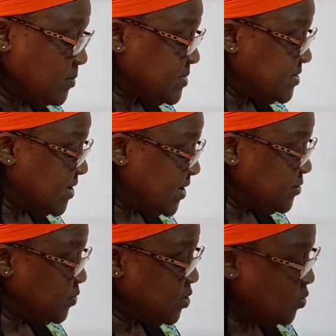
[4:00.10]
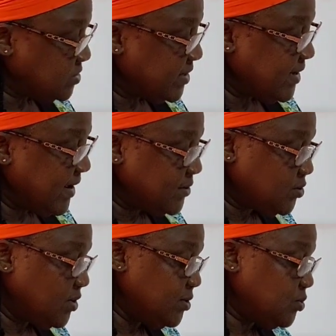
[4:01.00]
some stage we usually
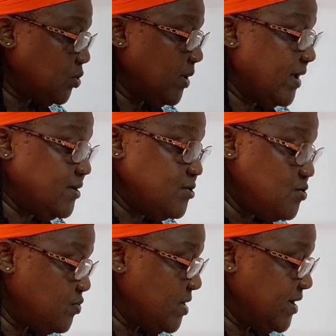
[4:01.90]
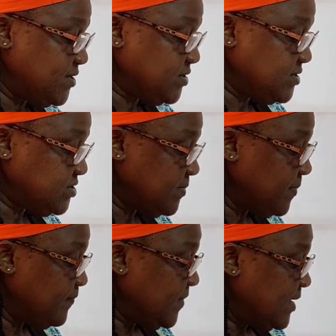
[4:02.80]
enter into a new
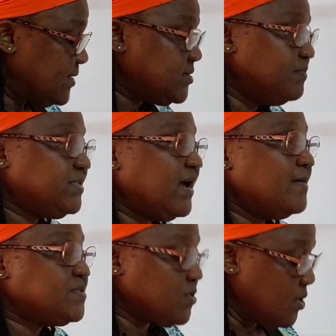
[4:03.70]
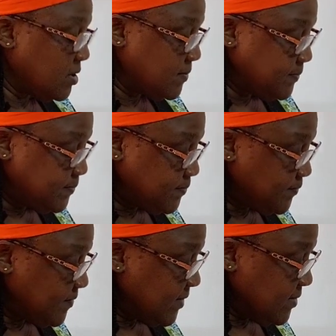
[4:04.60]
relationship, sometimes called
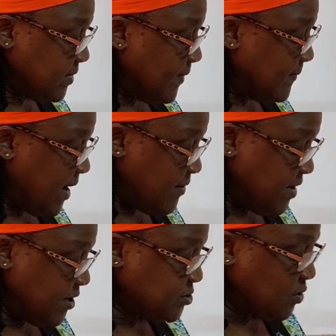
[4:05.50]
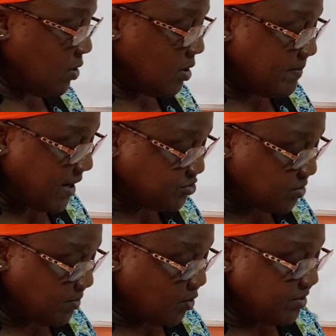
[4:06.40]
marriage or
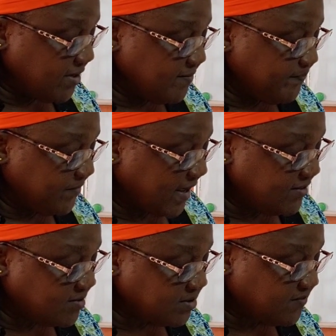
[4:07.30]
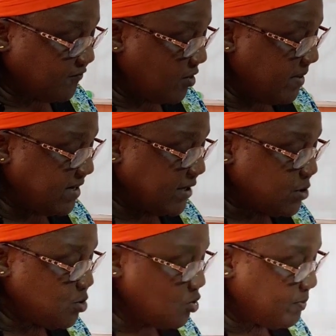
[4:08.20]
matrimony, and thus forming a
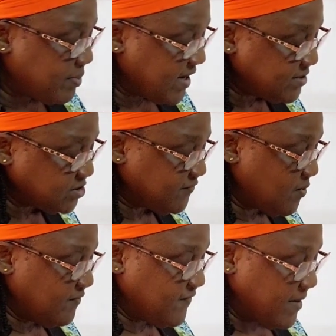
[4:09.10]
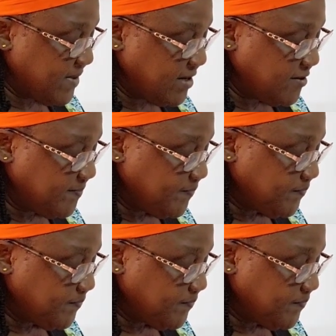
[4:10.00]
new branch of our family.